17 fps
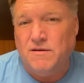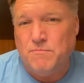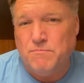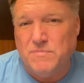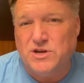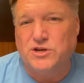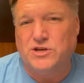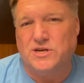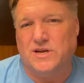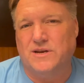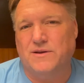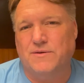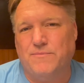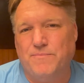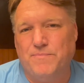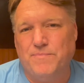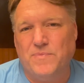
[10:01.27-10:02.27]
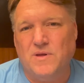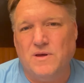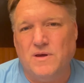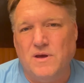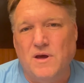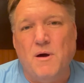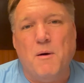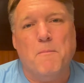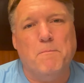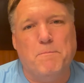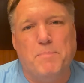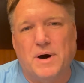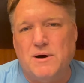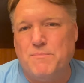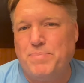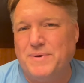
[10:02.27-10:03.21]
mission, bump